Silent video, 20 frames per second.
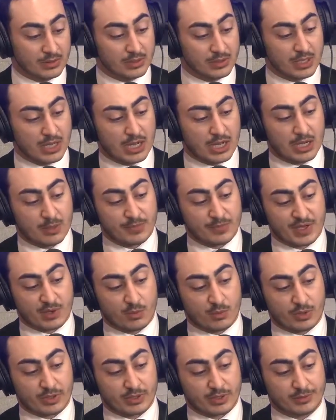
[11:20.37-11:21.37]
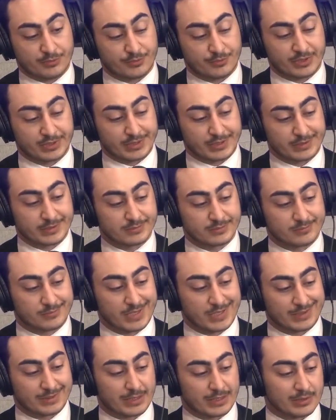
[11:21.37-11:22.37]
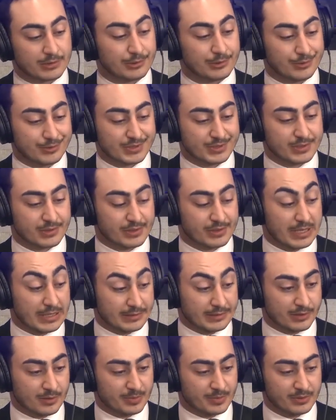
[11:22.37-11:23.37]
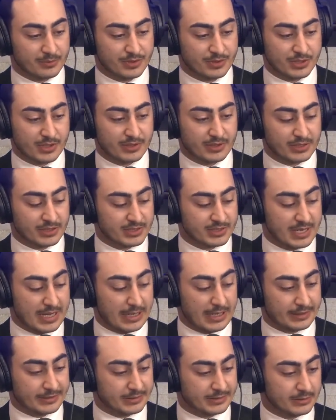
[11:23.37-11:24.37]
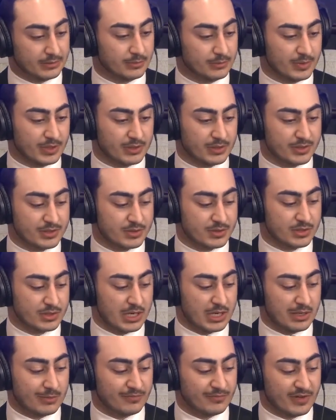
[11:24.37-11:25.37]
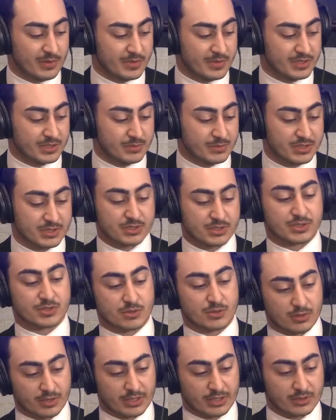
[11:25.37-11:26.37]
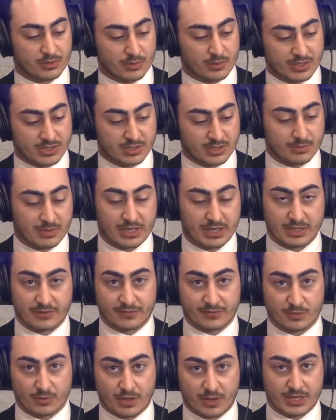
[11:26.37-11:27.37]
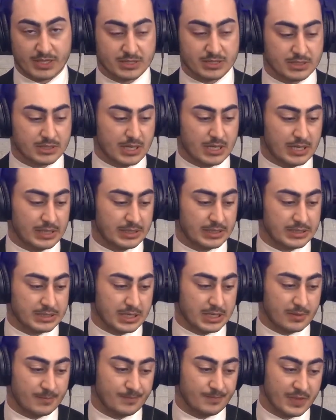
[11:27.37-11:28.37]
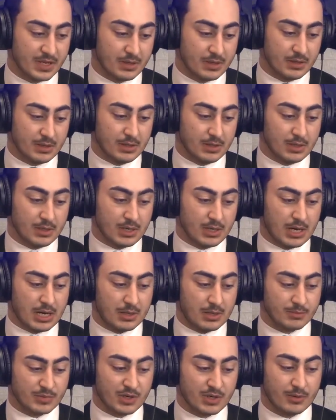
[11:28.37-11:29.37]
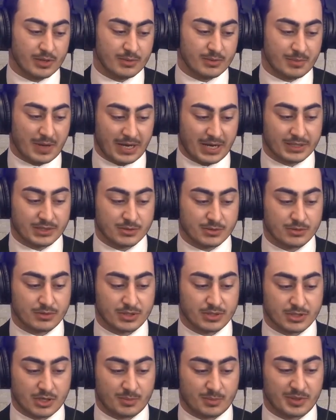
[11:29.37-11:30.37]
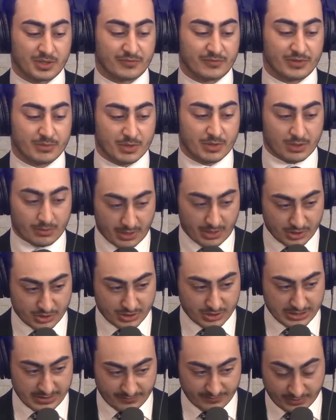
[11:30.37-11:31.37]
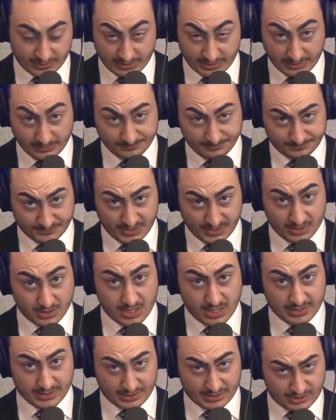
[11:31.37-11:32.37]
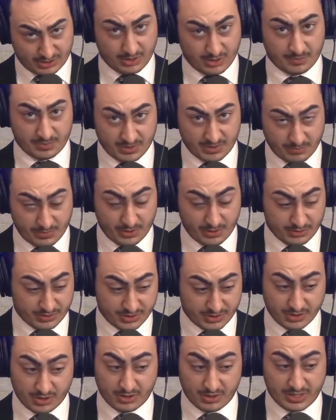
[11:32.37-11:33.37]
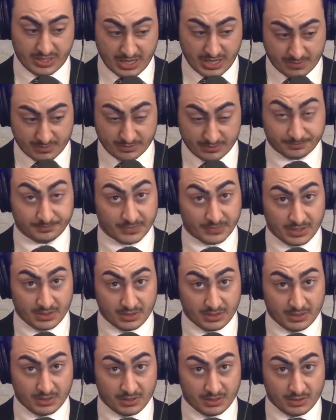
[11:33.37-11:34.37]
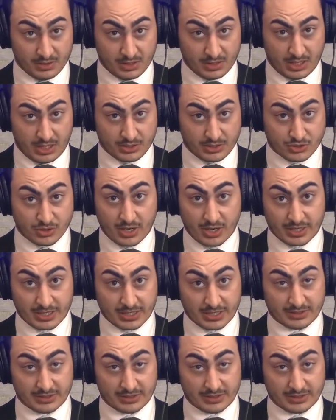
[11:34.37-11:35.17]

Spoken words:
that want to really get their claws in on that topic, which I think is excellent because feminism is destroying the West in many different ways. And going back to the topic of immigration and everything, the guy that stopped the boats, Tony Abbott, in trying to get